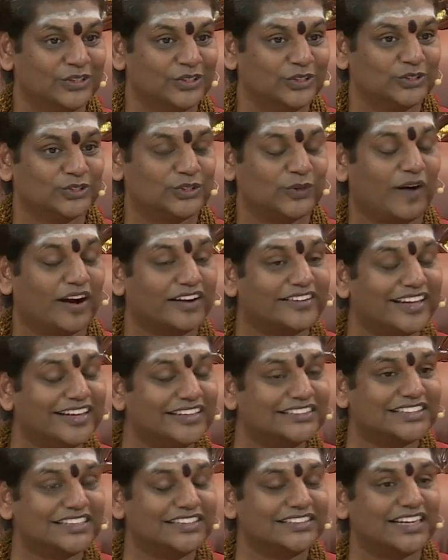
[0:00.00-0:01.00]
So what
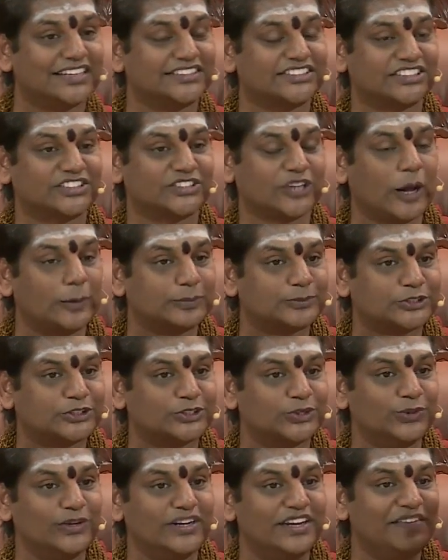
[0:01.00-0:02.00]
is it that stops
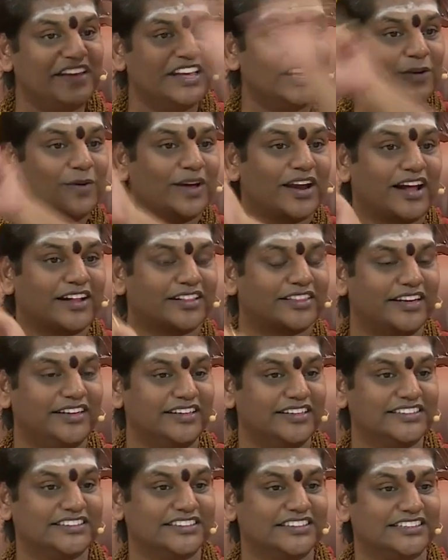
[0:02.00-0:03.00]
you living your
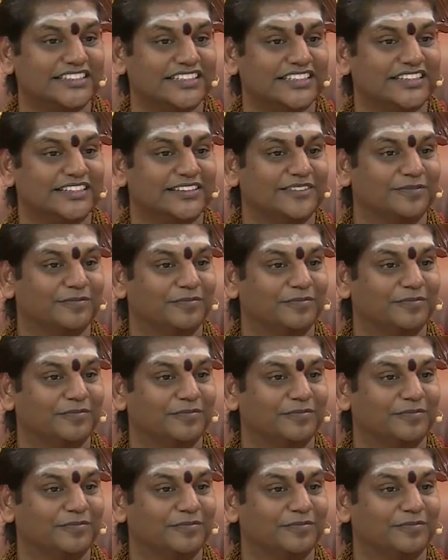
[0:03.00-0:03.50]
authenticity?